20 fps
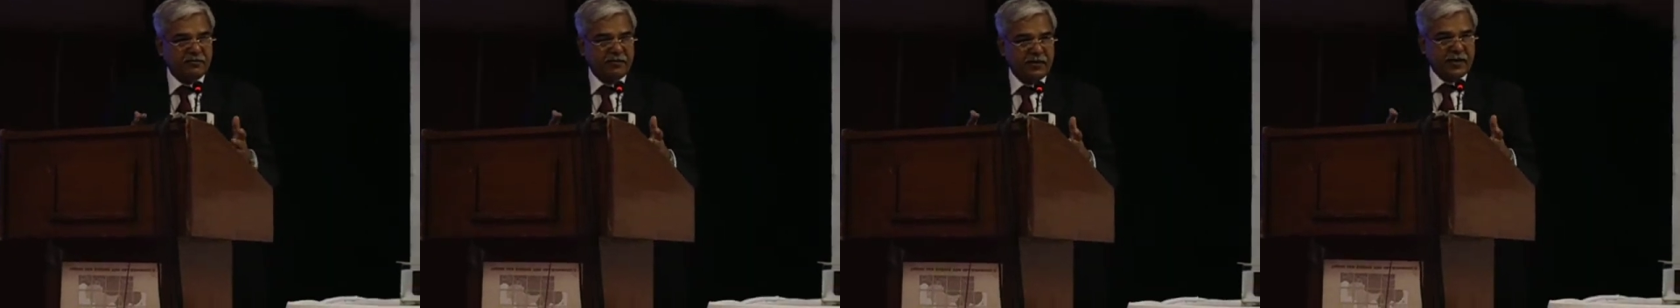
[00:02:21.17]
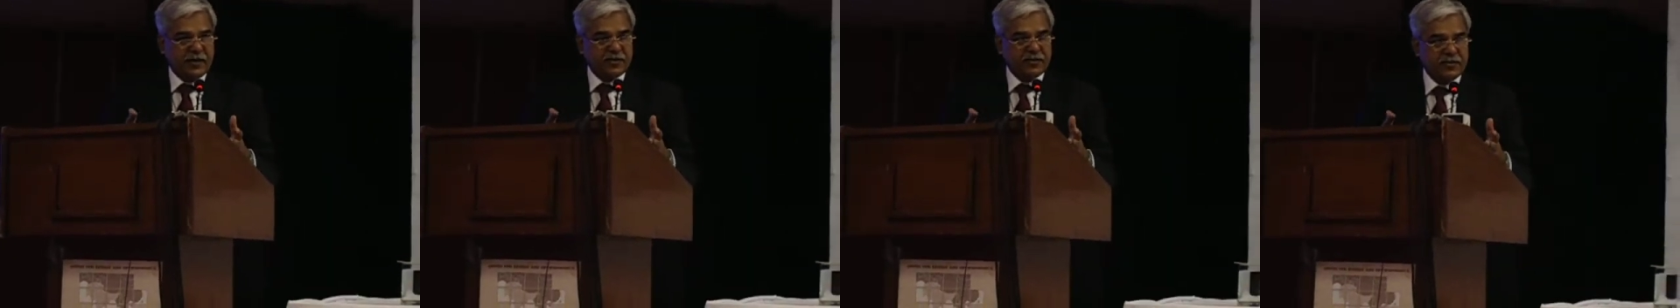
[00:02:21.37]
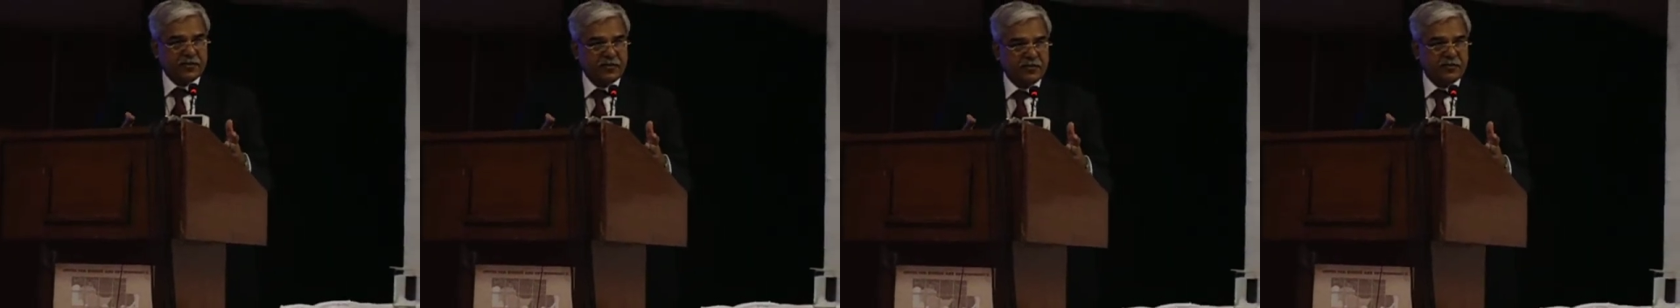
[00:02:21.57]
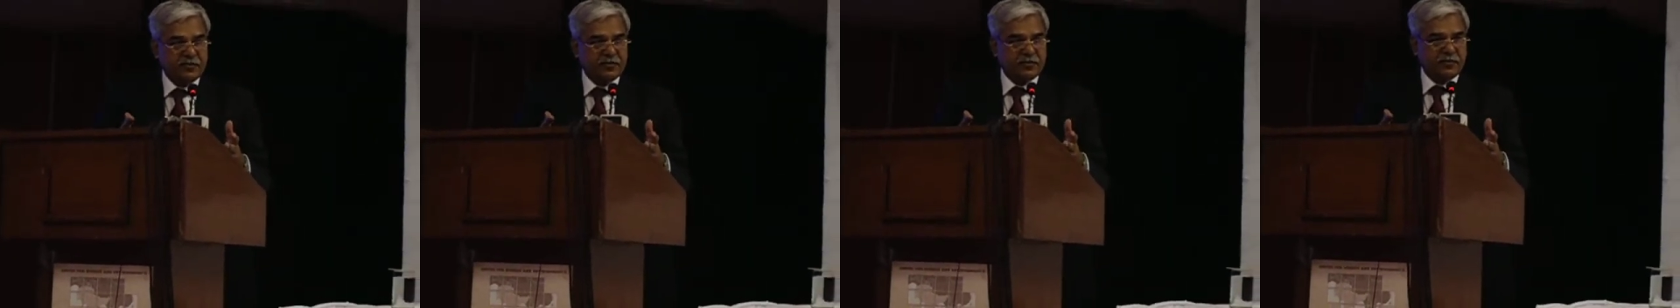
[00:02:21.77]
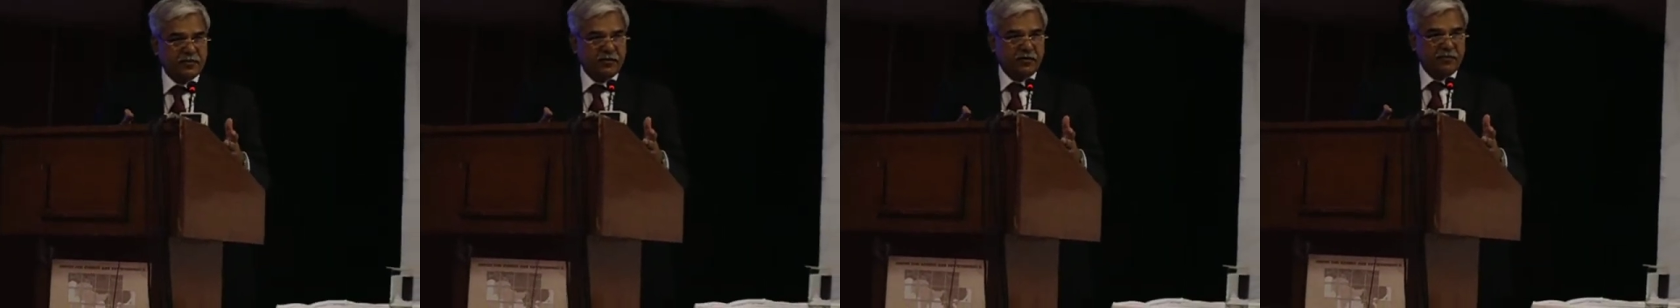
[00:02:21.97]

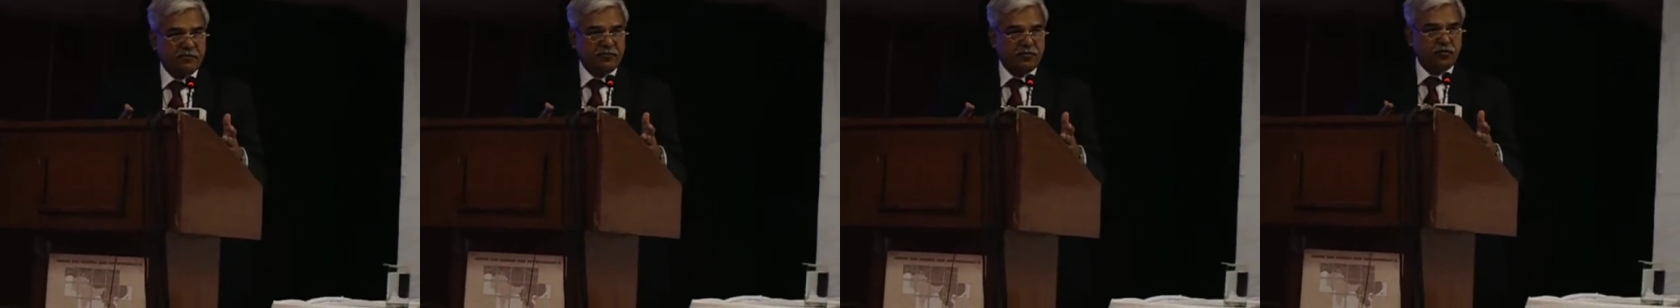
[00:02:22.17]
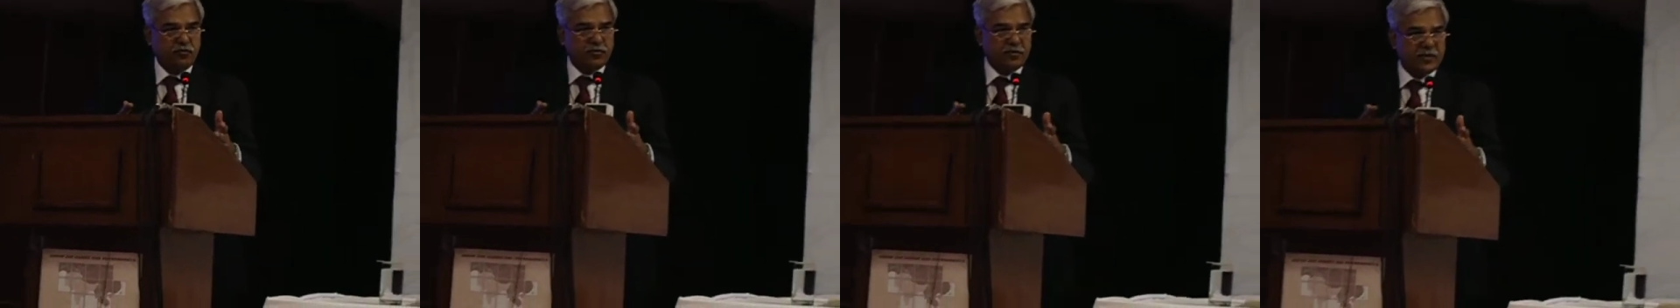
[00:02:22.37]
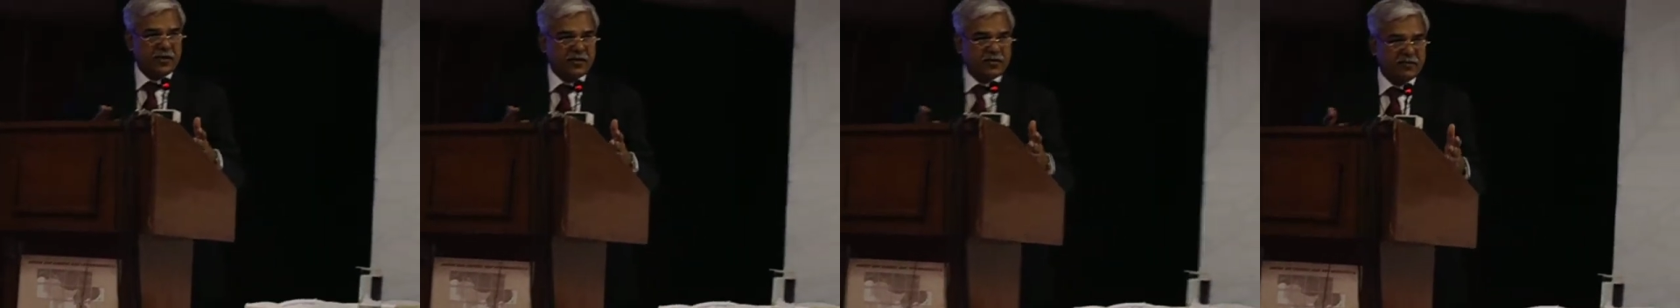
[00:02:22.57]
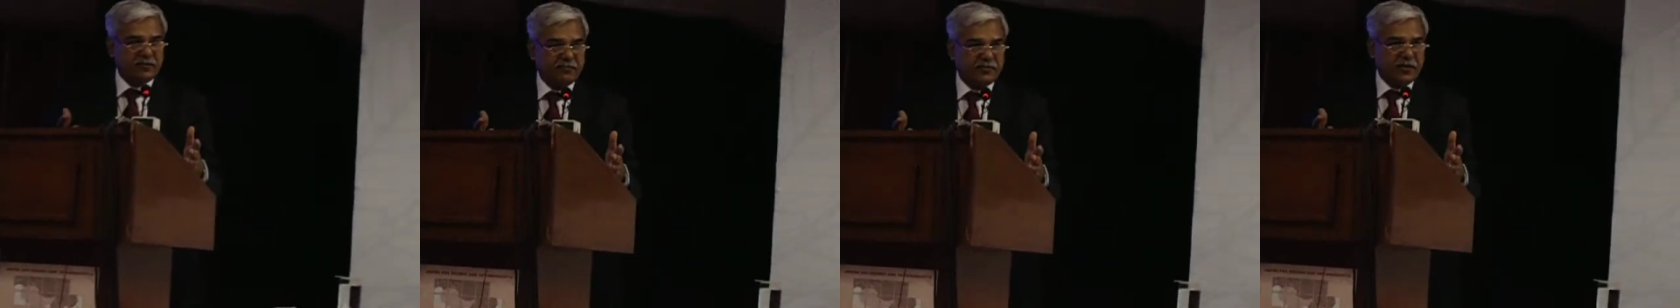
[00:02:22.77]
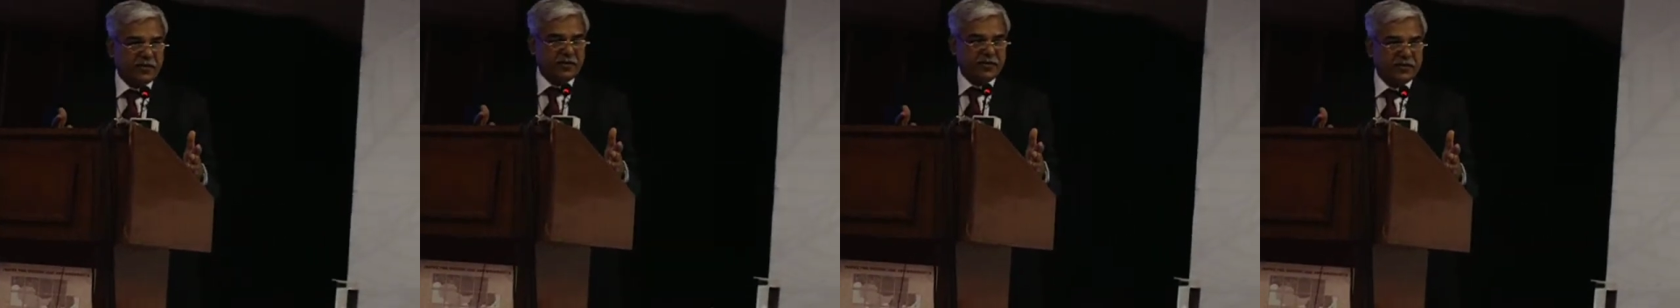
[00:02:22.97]
actions of two sets of
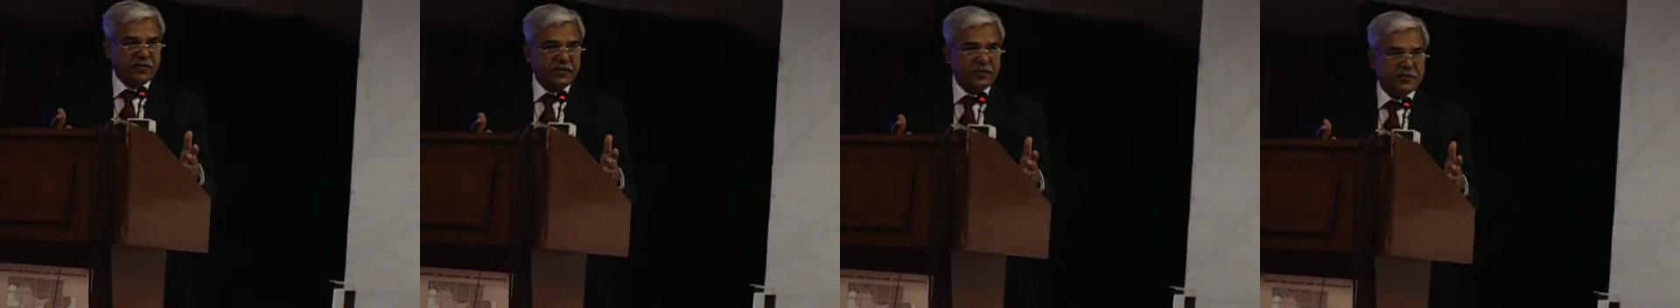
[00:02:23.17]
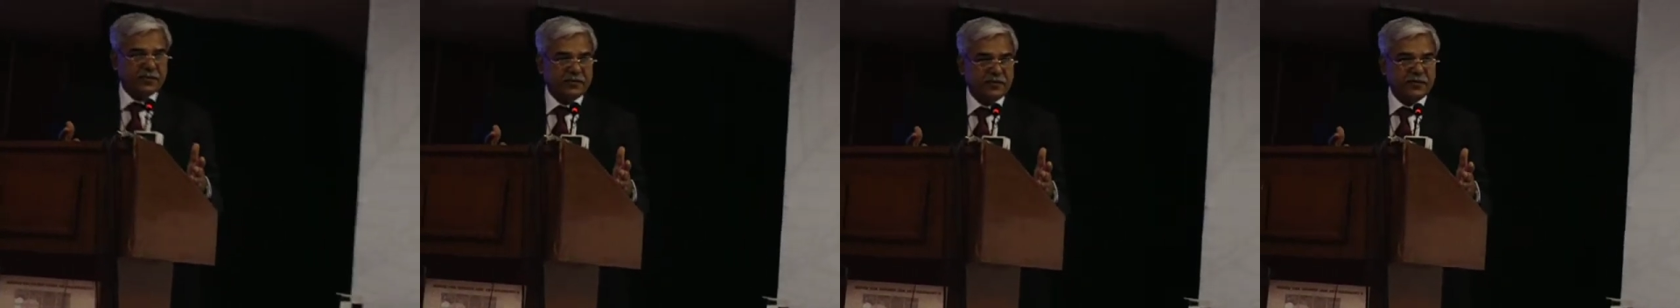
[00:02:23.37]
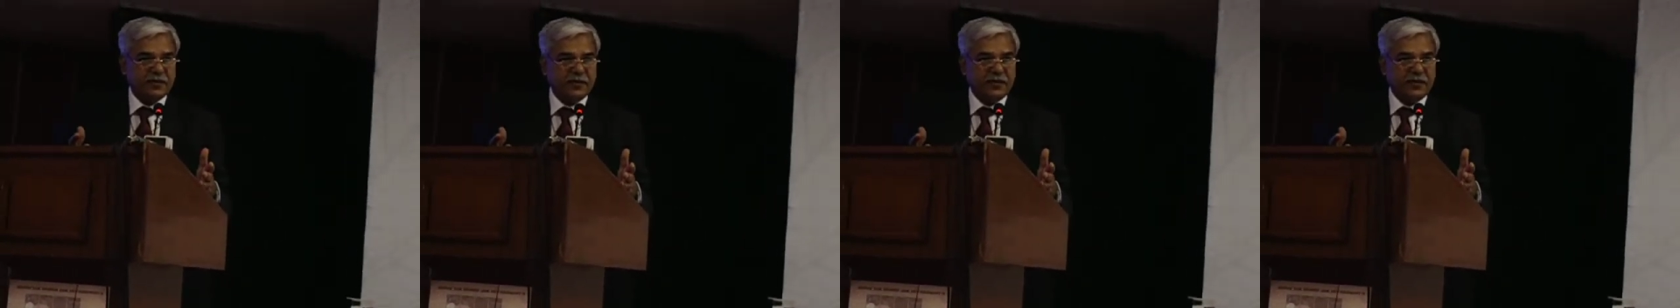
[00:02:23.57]
countries,